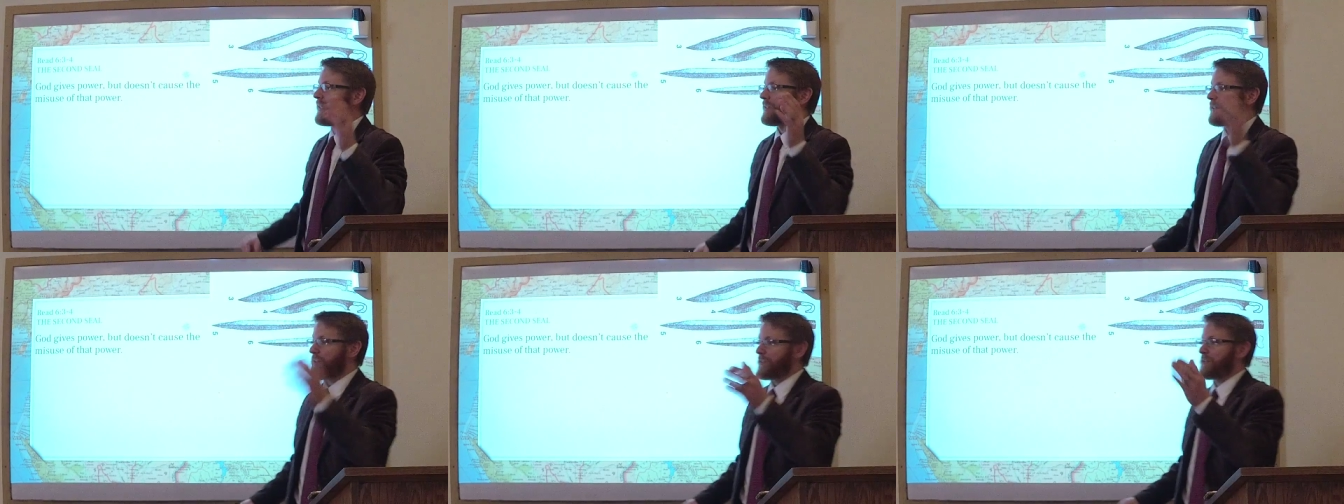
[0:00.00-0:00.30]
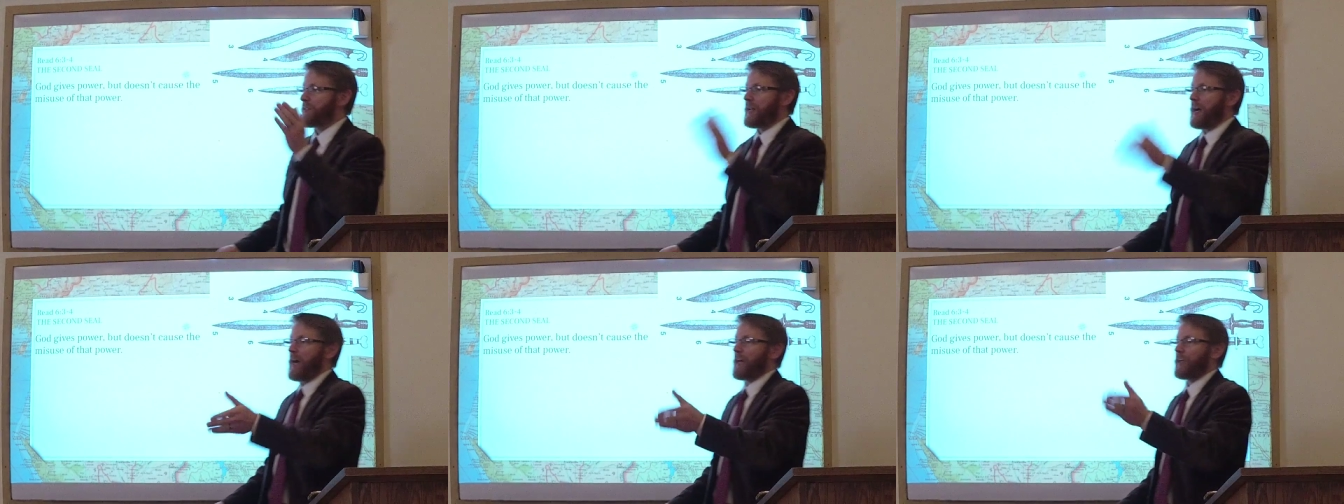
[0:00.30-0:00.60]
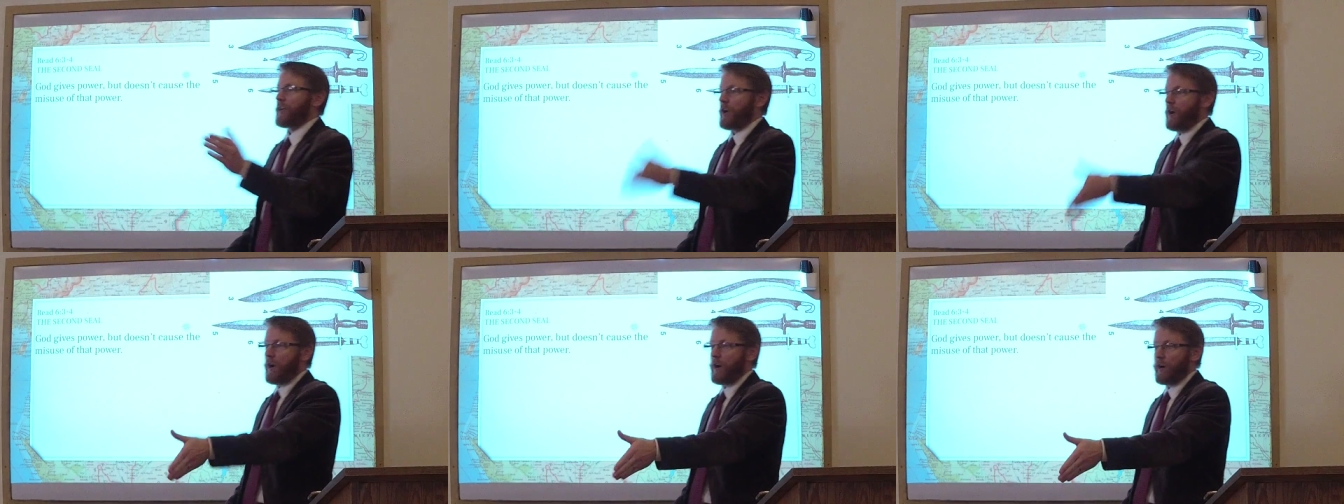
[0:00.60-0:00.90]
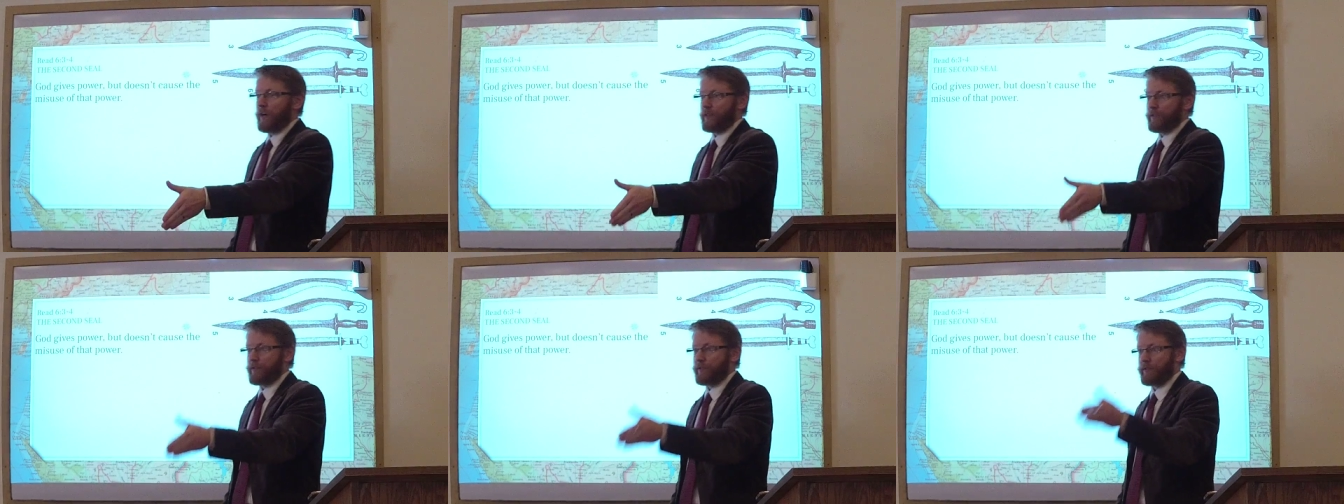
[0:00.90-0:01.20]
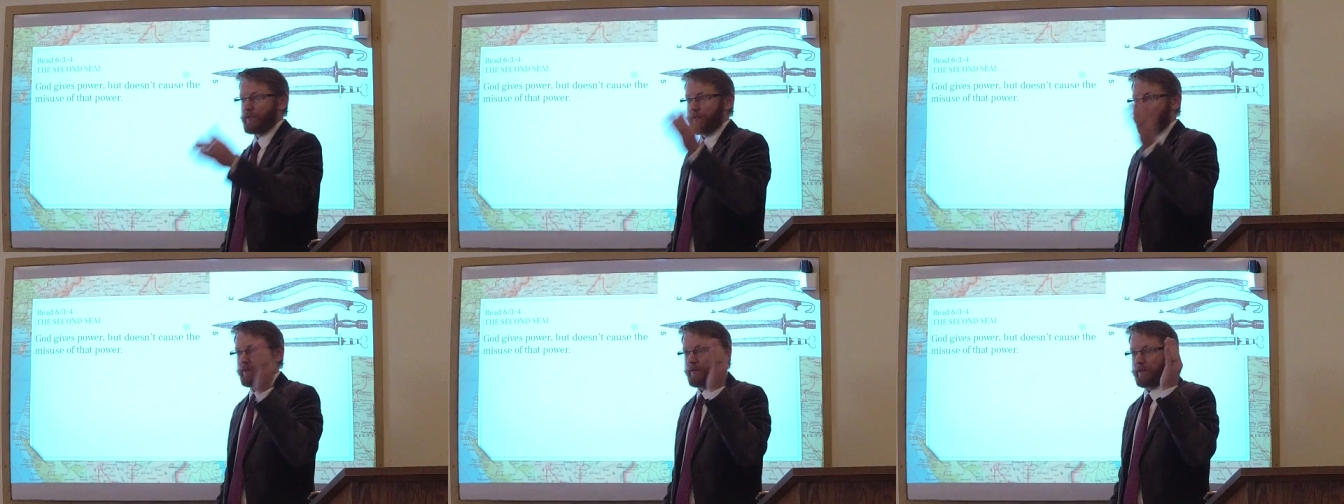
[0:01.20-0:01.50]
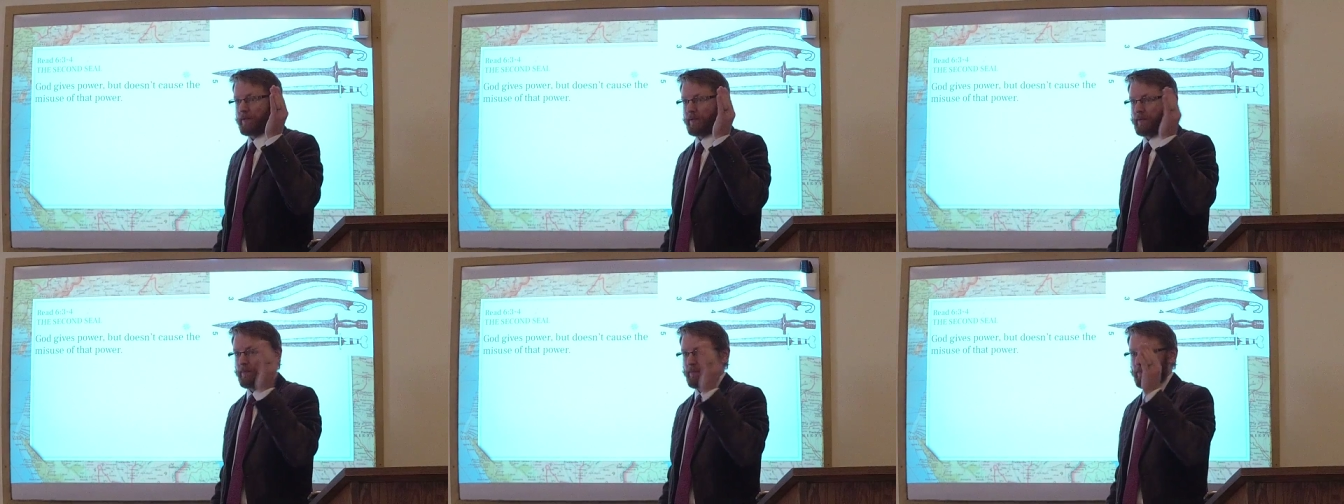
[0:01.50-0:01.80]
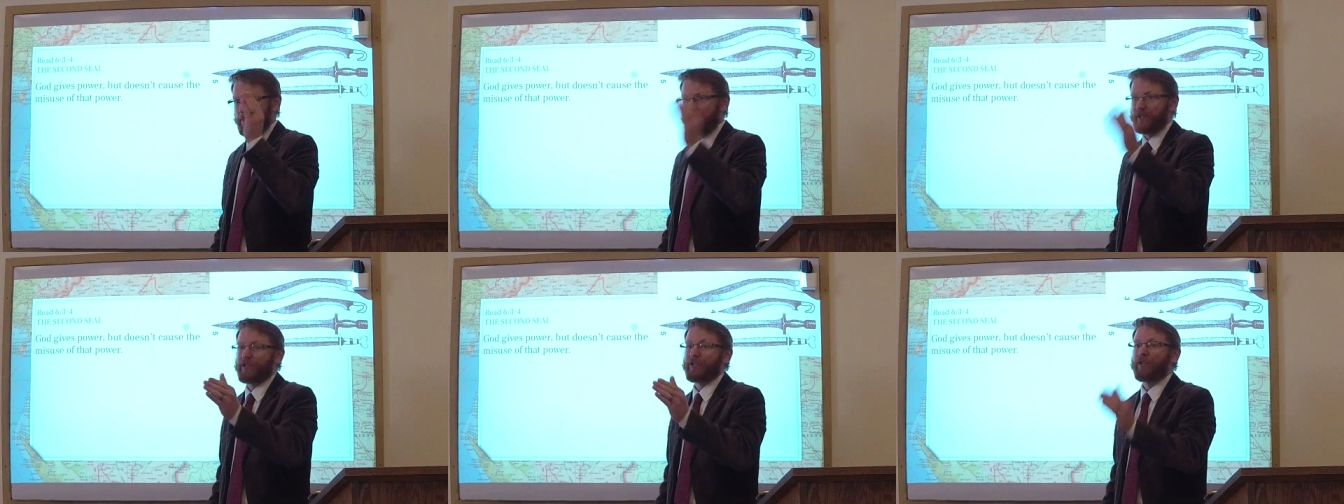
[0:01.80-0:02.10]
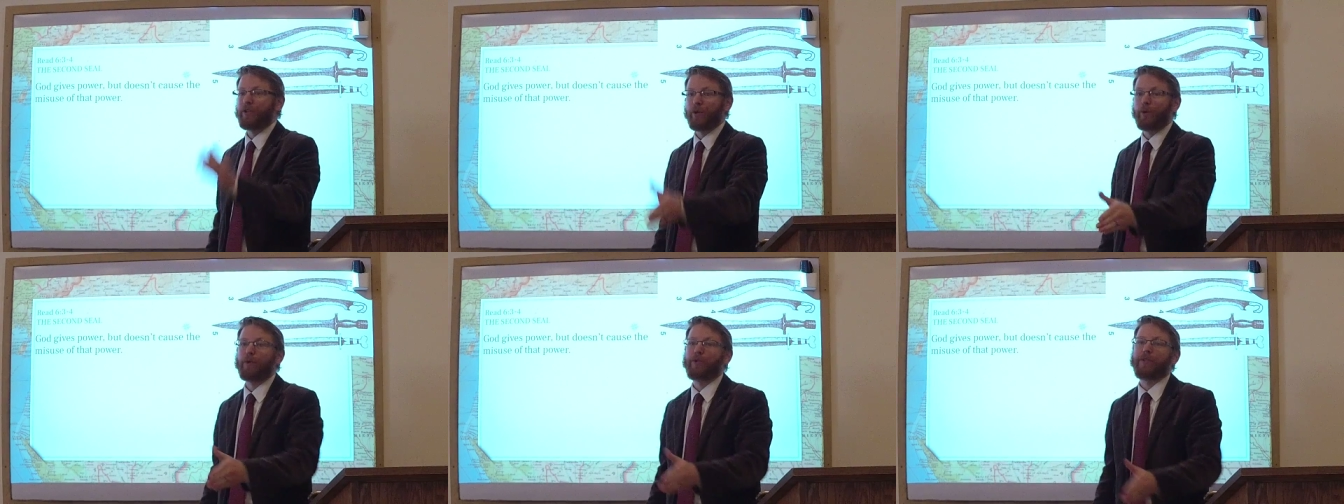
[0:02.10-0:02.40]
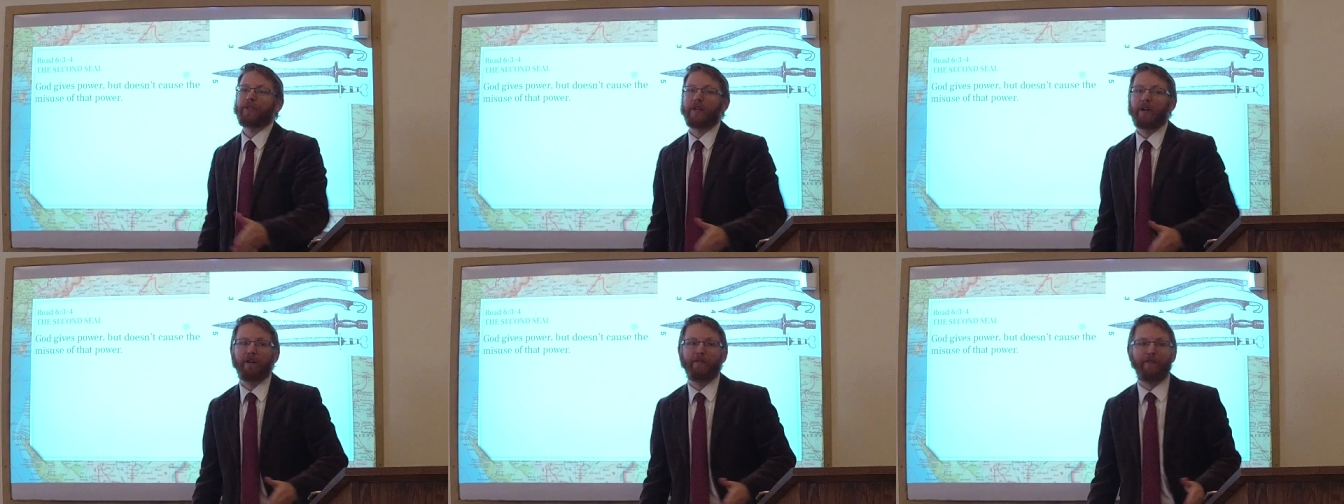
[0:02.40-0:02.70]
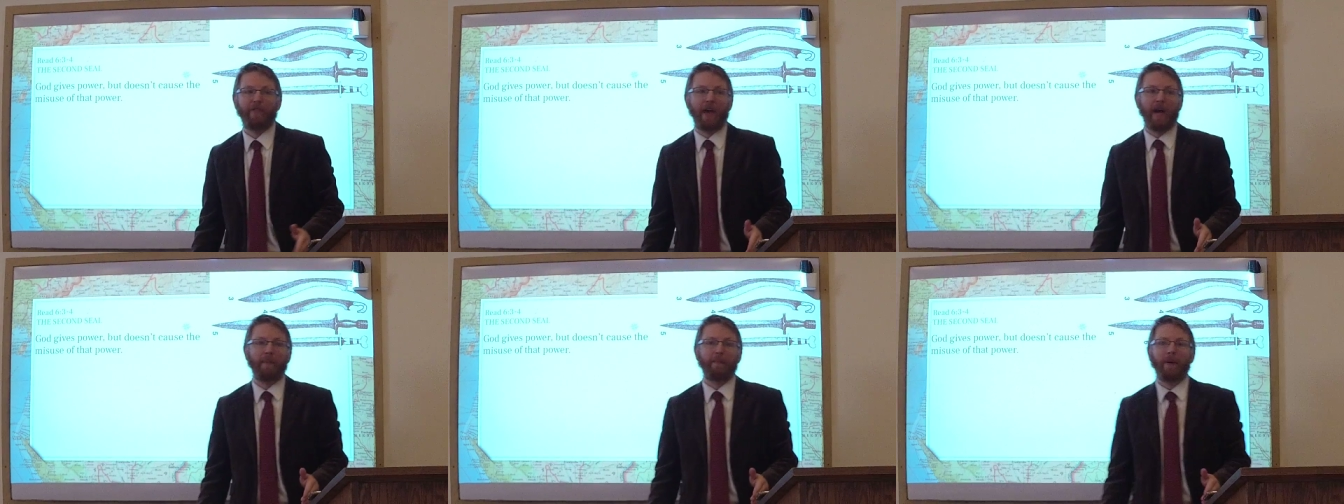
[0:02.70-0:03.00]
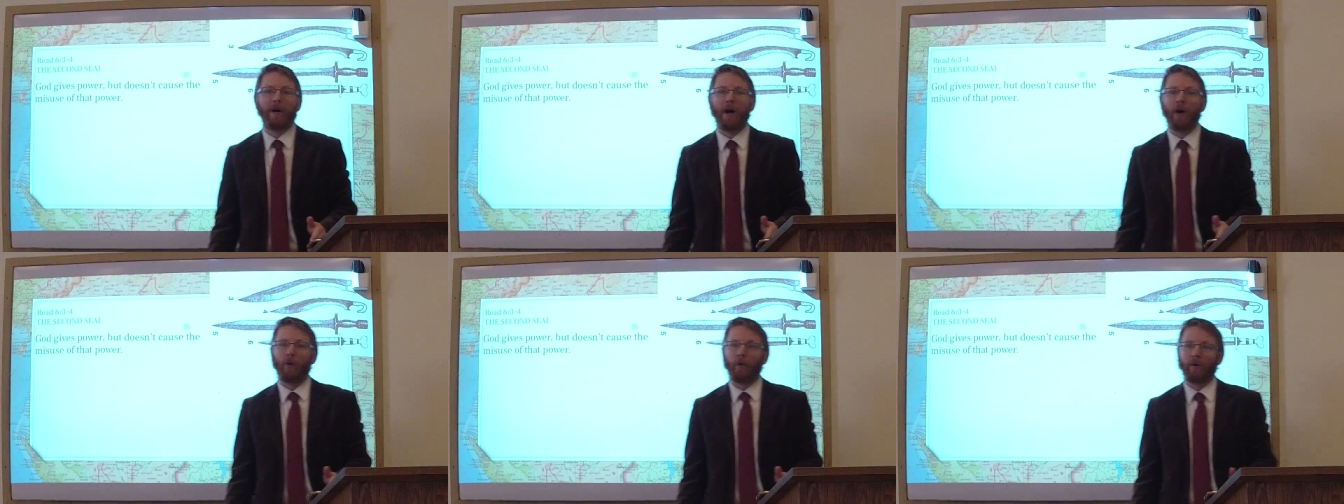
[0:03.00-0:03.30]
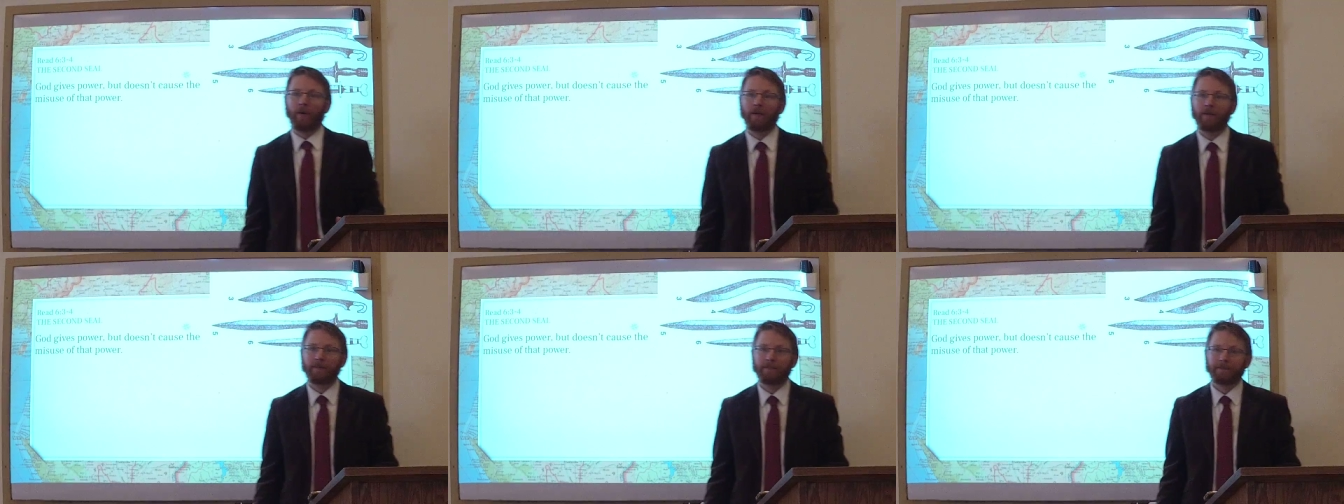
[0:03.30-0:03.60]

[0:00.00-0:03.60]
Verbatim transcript: does not cause misuse of that power.